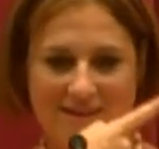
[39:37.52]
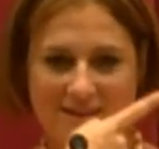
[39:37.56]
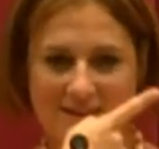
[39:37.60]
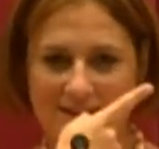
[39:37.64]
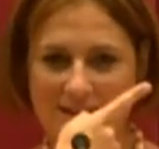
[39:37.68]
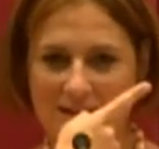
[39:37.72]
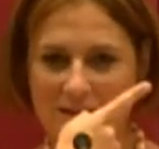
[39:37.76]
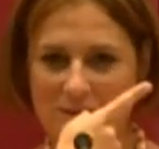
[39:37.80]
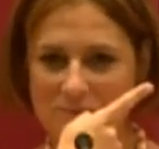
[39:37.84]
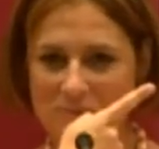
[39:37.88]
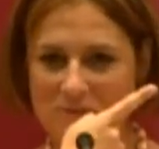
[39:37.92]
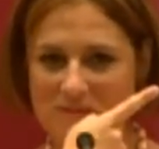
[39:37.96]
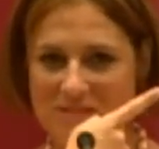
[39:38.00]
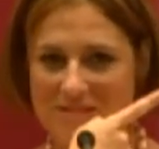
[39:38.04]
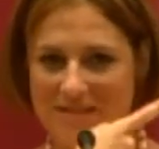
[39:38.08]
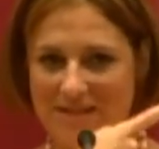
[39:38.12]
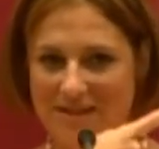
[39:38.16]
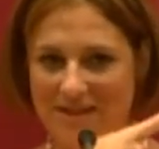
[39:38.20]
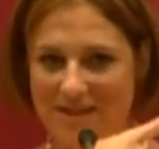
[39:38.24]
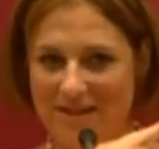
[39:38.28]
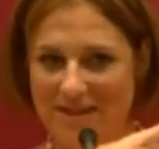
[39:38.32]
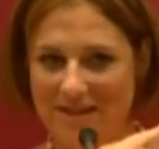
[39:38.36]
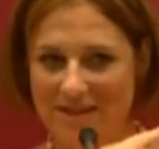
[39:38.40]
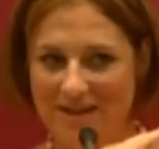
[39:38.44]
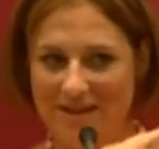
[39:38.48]
Empty.
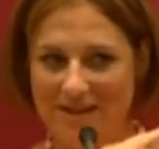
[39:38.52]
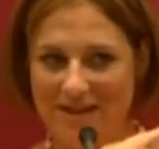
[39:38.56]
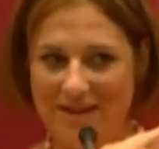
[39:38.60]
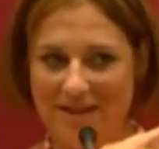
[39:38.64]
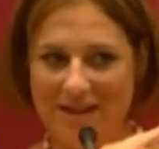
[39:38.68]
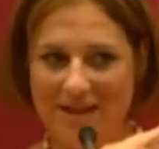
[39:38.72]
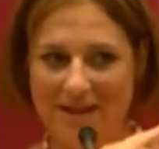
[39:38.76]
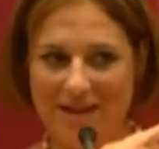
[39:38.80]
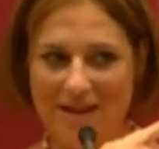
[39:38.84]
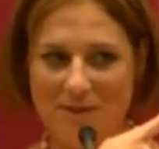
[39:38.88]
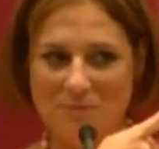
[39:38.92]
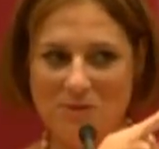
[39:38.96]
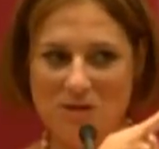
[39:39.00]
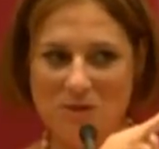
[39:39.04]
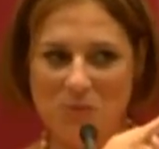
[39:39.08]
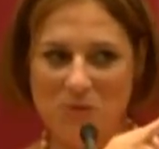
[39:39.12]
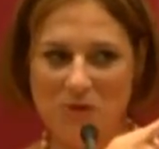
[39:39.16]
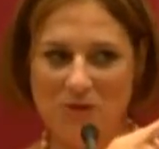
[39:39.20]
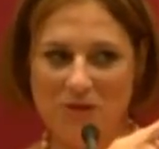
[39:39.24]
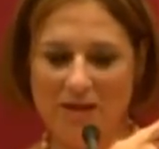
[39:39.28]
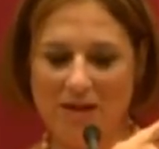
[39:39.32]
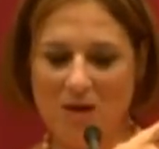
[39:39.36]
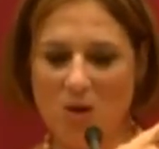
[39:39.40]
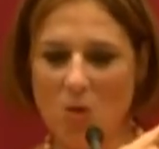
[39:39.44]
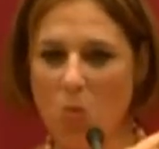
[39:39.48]
I'm going to
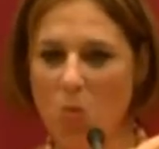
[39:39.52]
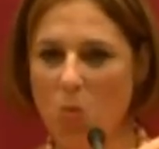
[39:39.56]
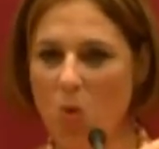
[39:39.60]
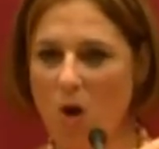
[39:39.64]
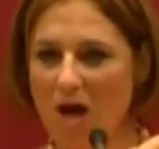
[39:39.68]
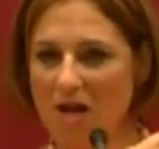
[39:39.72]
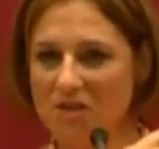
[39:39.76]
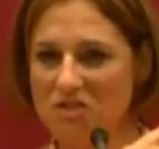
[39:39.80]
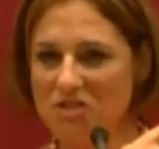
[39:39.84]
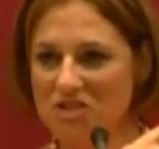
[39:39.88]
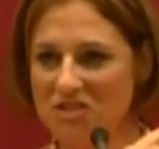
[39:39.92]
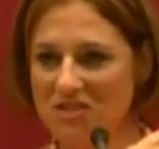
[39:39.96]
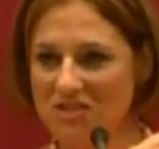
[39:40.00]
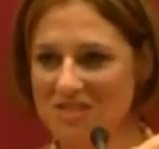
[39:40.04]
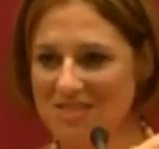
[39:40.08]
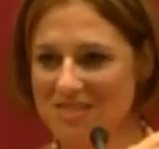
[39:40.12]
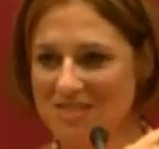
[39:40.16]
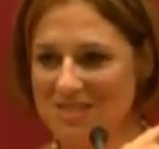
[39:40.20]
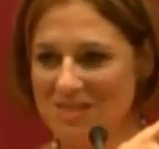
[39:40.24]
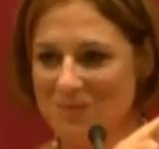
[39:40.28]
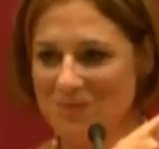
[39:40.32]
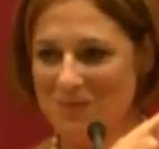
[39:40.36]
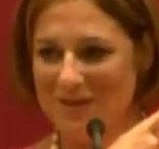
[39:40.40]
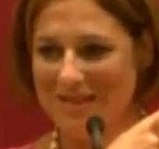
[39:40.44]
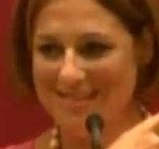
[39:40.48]
put like a watch this
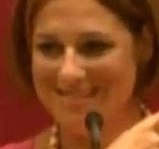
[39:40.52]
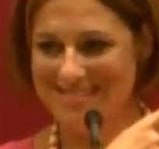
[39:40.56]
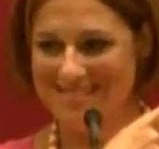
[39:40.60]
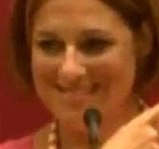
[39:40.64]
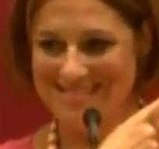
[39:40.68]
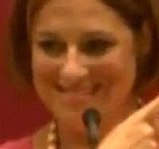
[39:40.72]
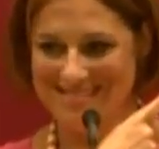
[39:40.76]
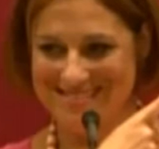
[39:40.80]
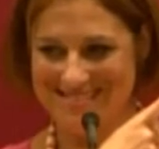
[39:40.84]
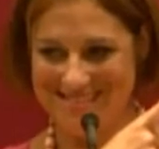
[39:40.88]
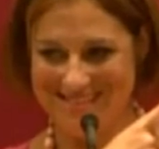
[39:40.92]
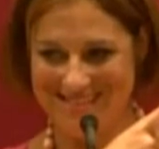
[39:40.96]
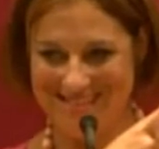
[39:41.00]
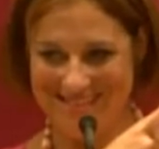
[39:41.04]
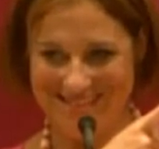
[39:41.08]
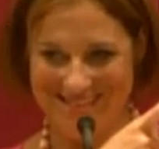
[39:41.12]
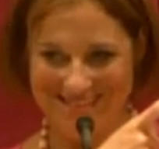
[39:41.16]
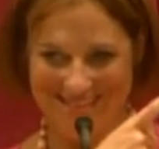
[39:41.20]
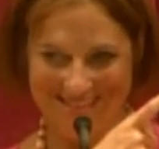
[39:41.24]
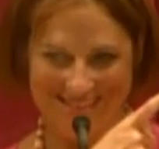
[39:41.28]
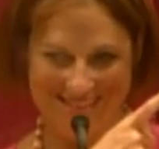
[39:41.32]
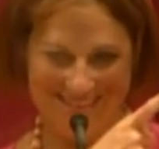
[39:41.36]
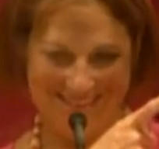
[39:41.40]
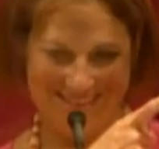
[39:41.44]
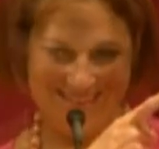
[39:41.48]
space thing
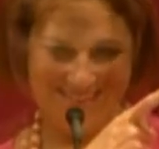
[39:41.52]
like right